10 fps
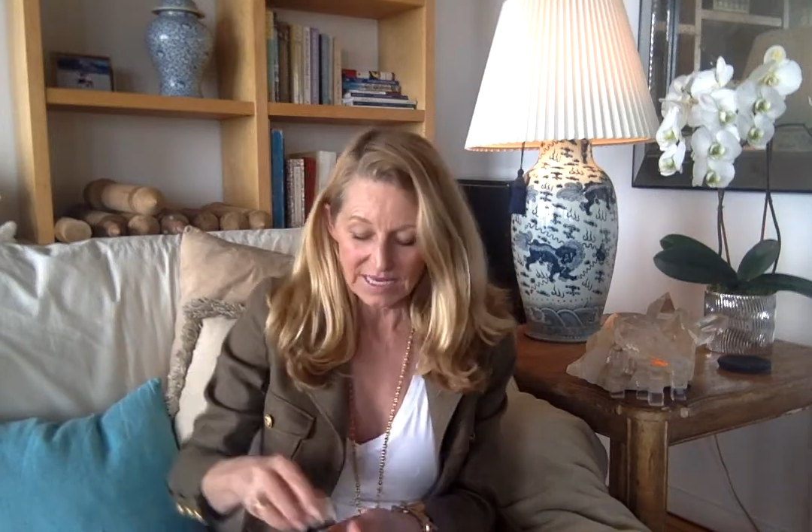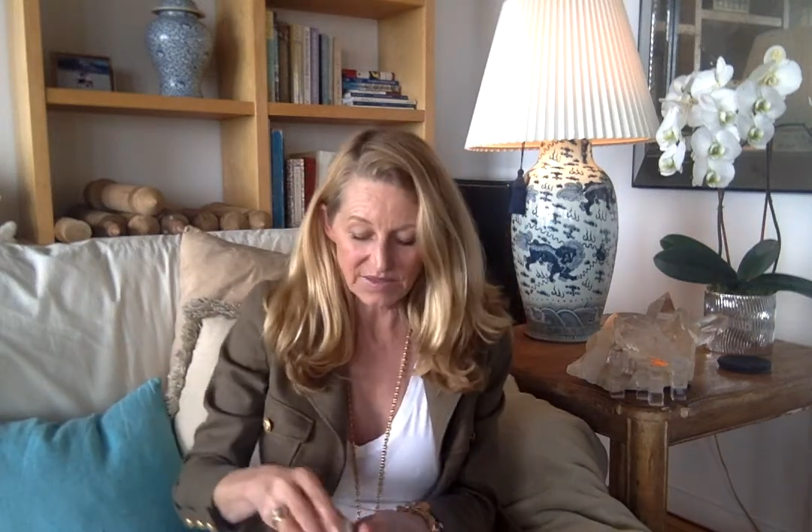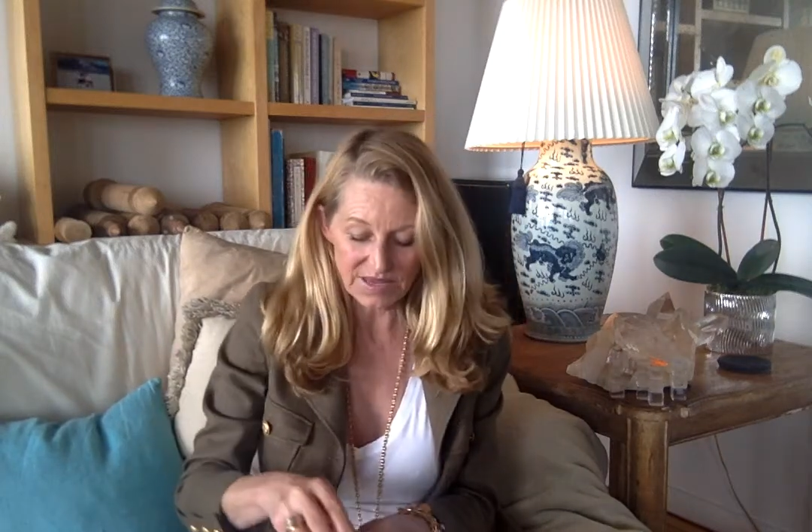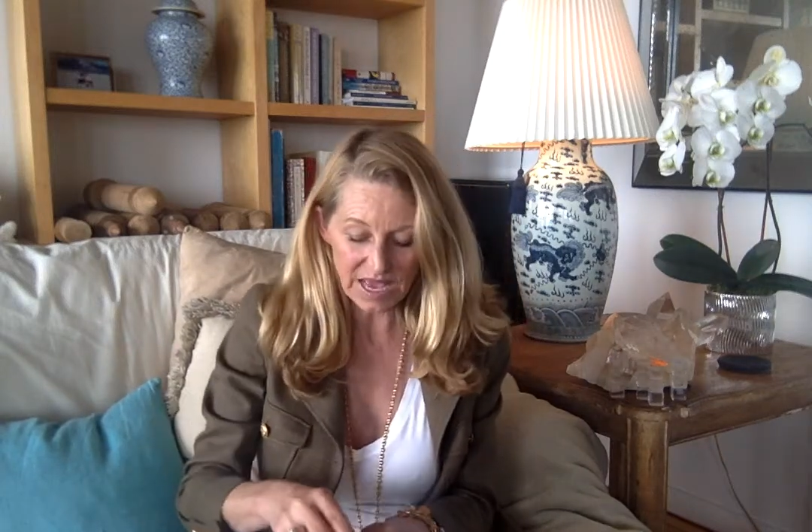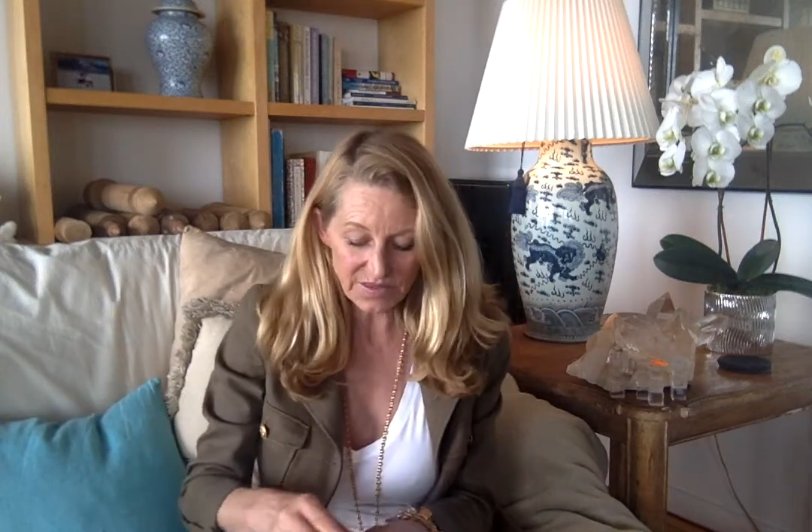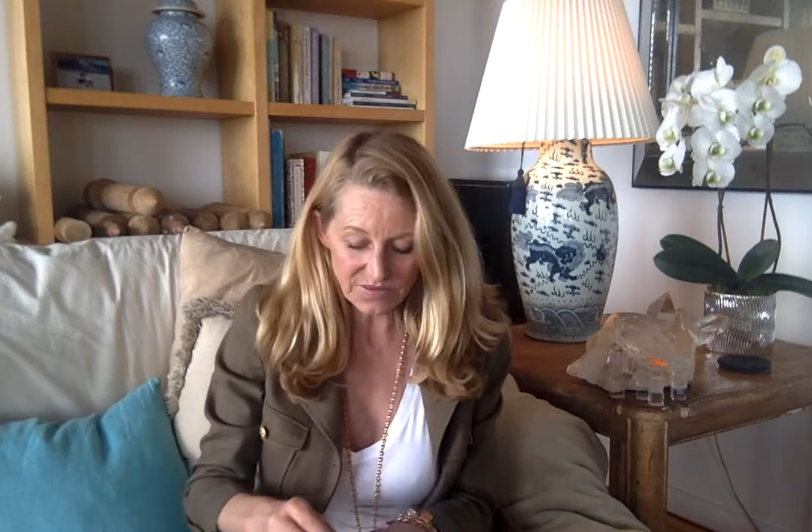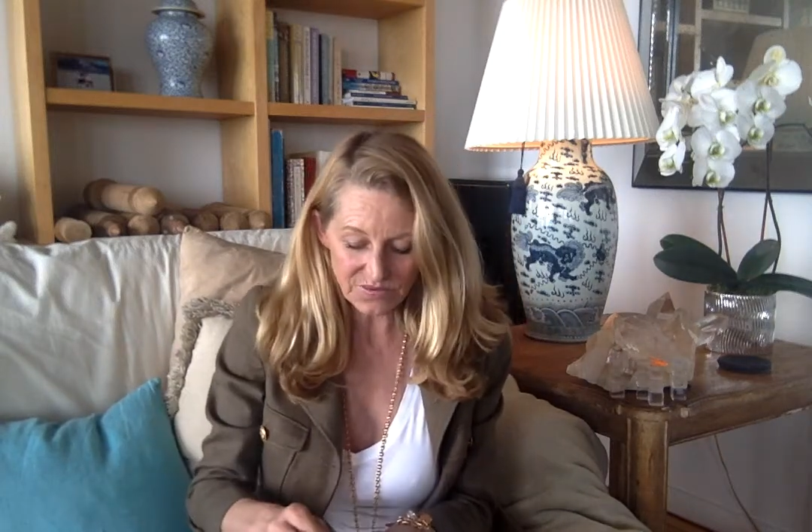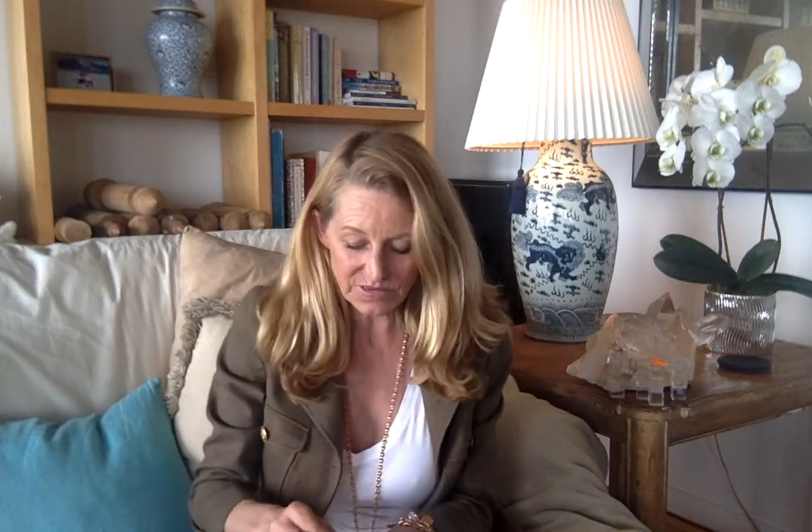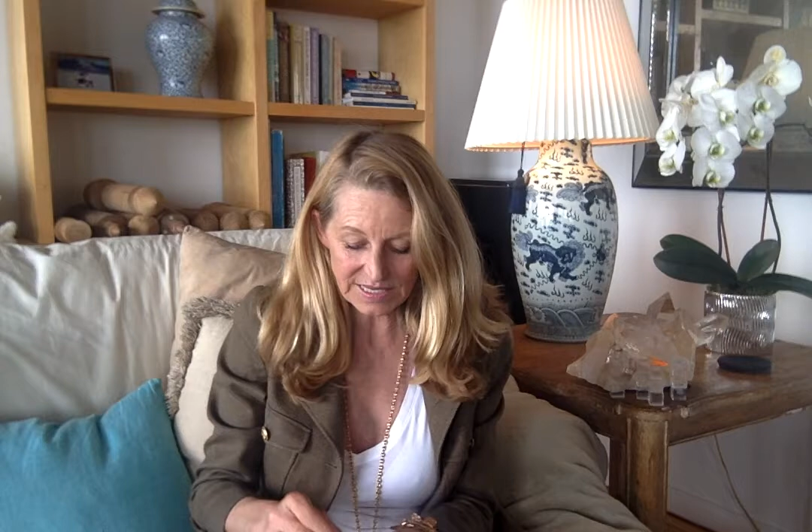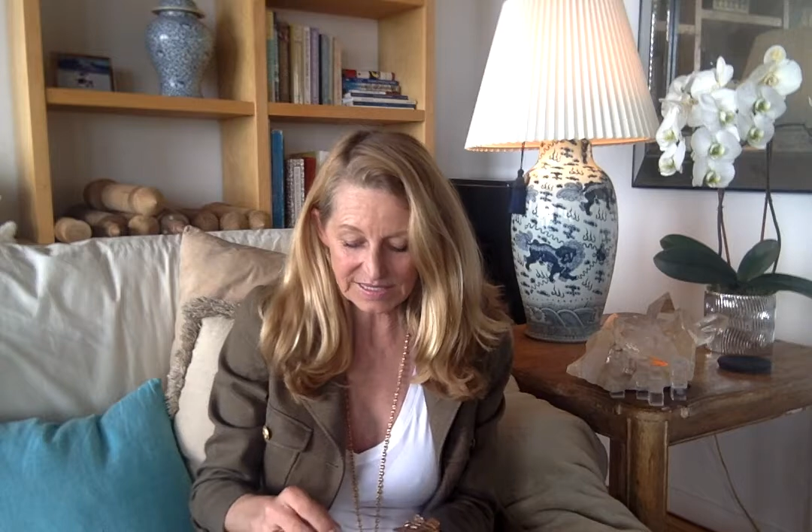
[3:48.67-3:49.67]
Now, the other
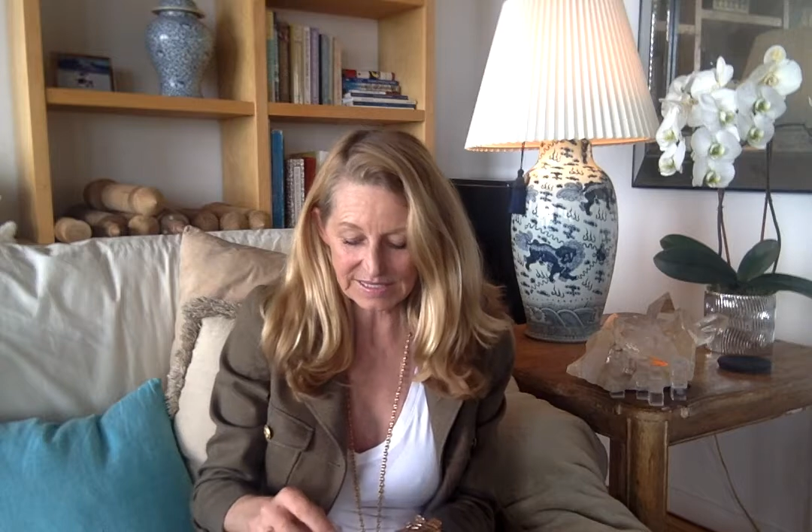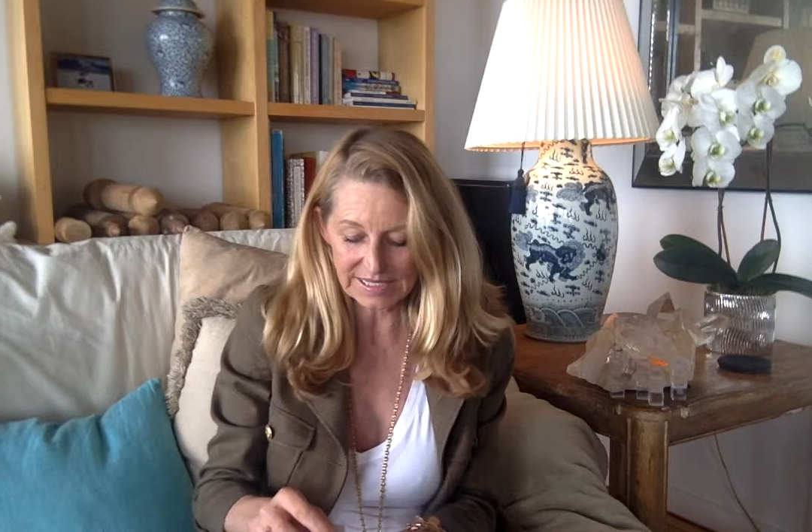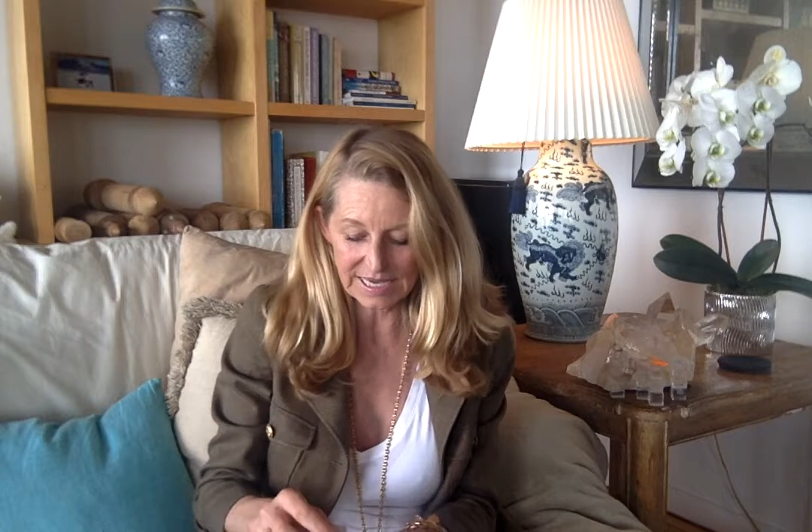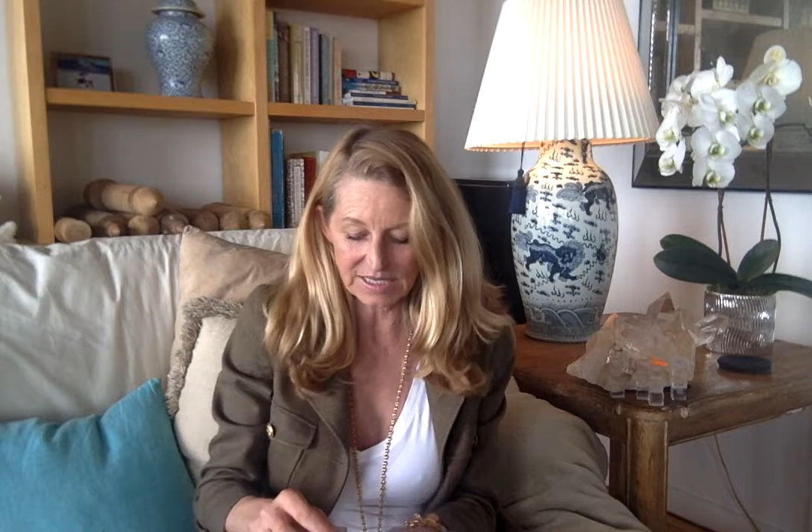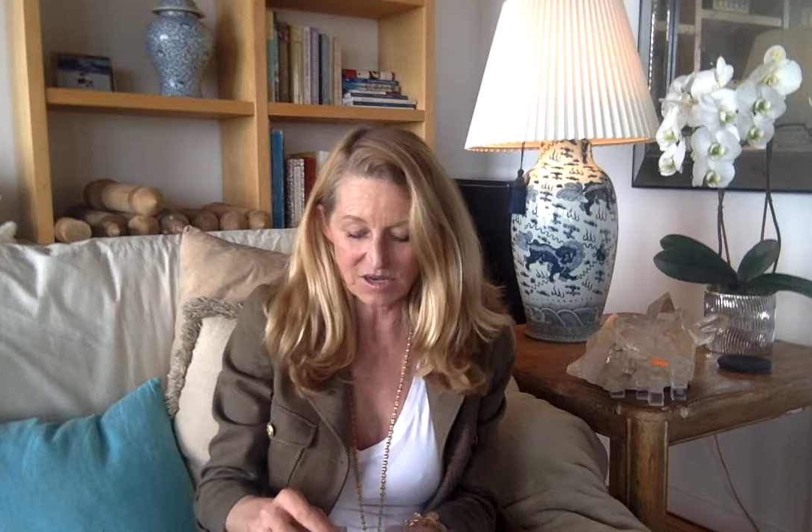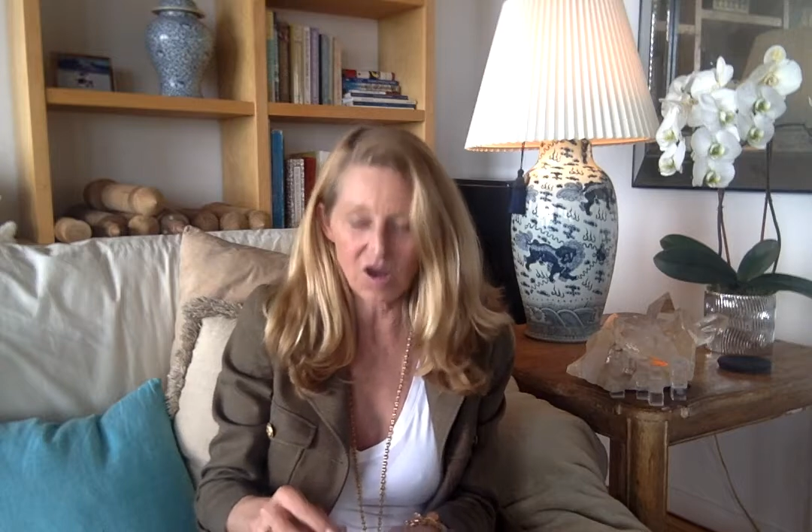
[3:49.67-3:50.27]
3 in the set